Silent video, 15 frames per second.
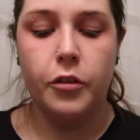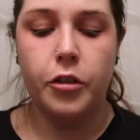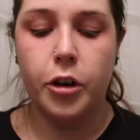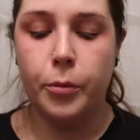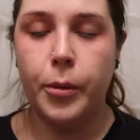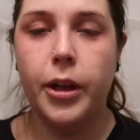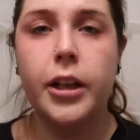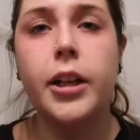
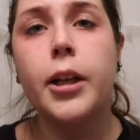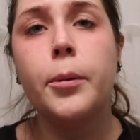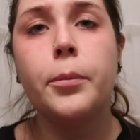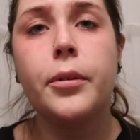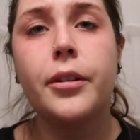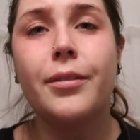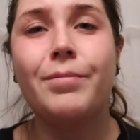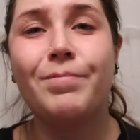For my
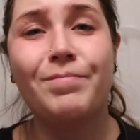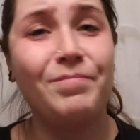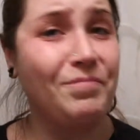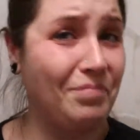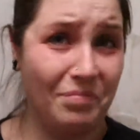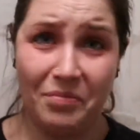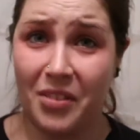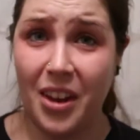lips,
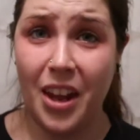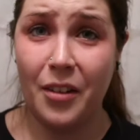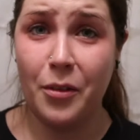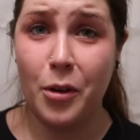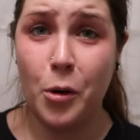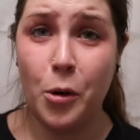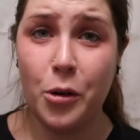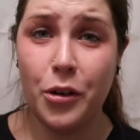of
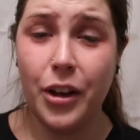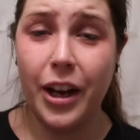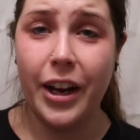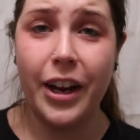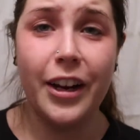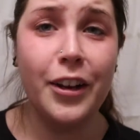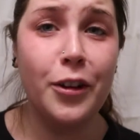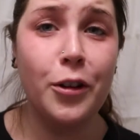course, I
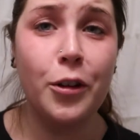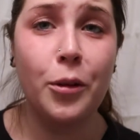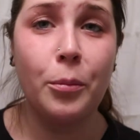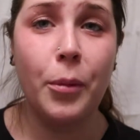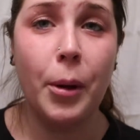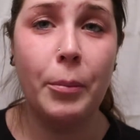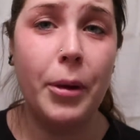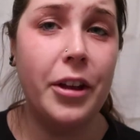gotta use
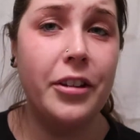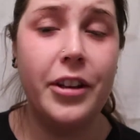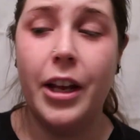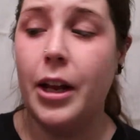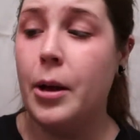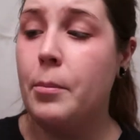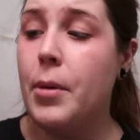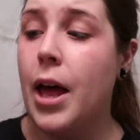my Best
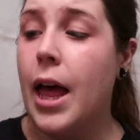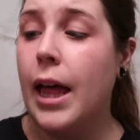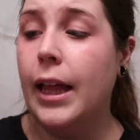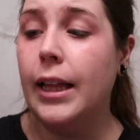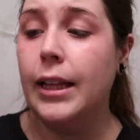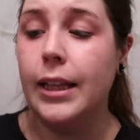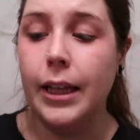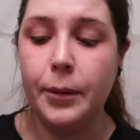Damn
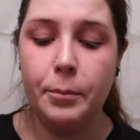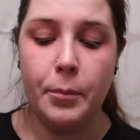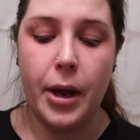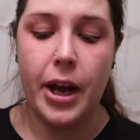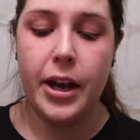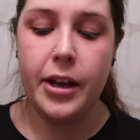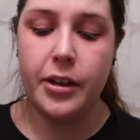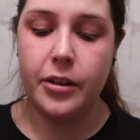lip
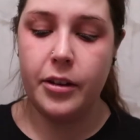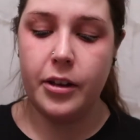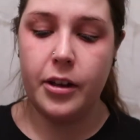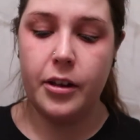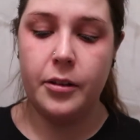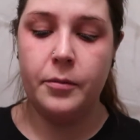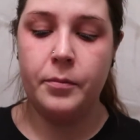mask.